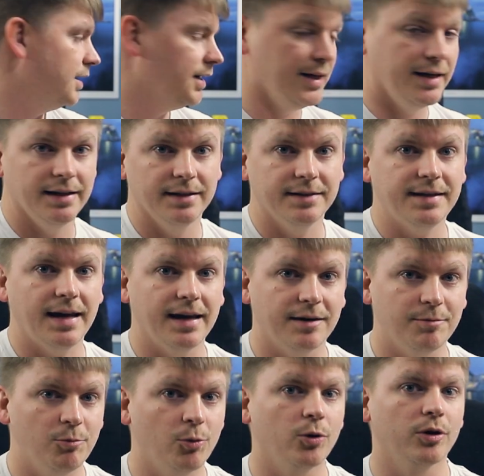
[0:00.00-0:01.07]
getting the
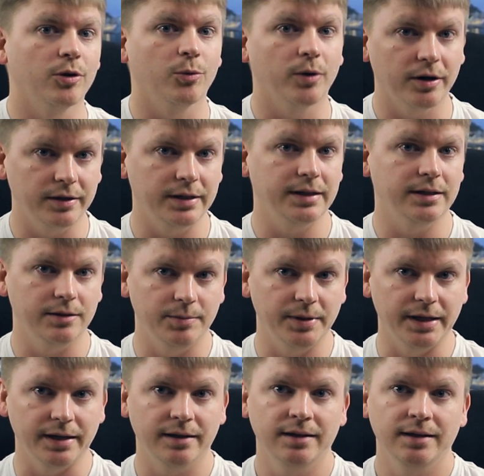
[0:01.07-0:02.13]
tank more where it needed to
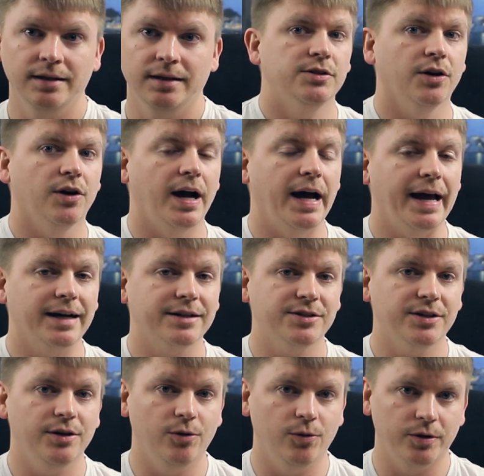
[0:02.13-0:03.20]
be. So I
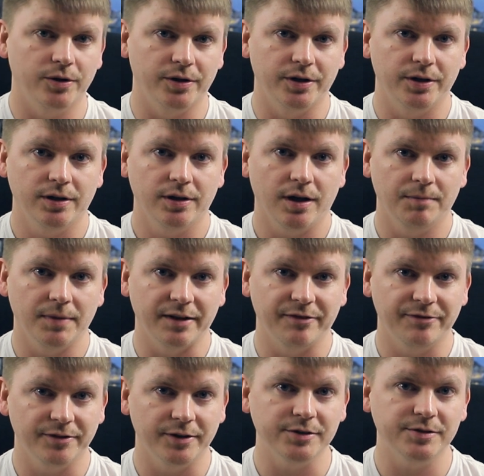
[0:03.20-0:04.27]
actually ordered my
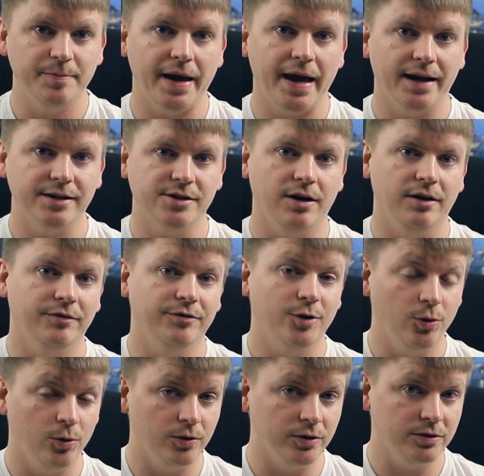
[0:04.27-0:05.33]
first batch of
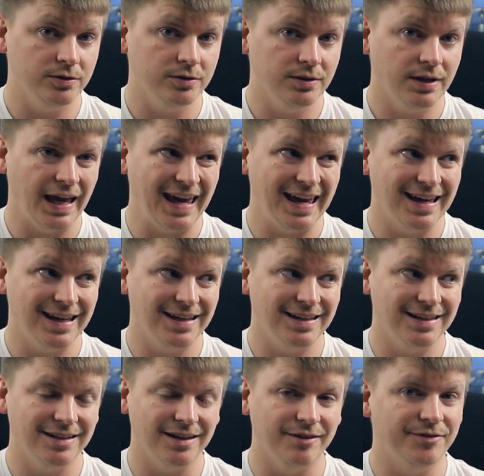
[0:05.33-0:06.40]
coral
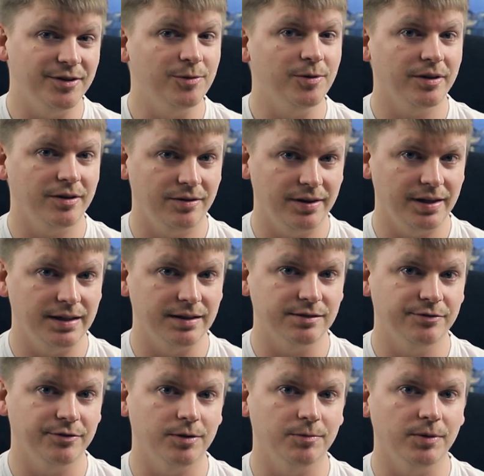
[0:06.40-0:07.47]
and a few other
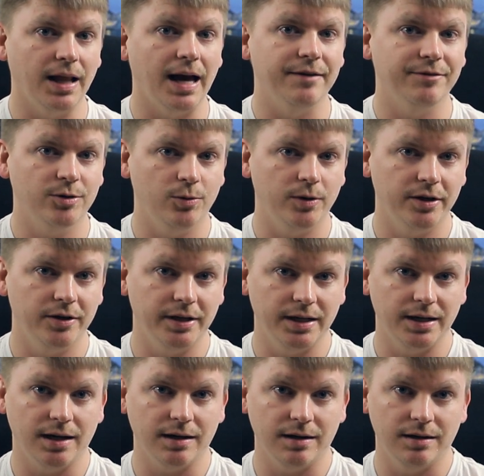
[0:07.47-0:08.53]
things from
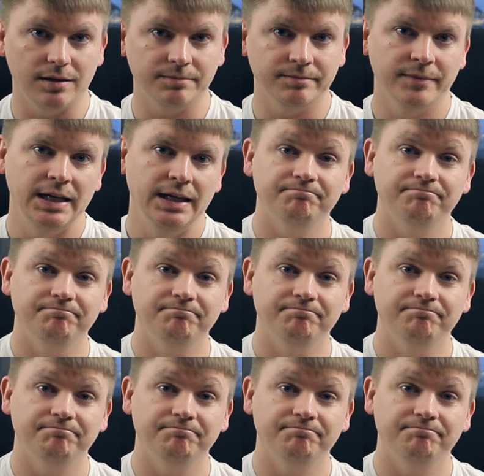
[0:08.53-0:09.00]
liveaquaria.com.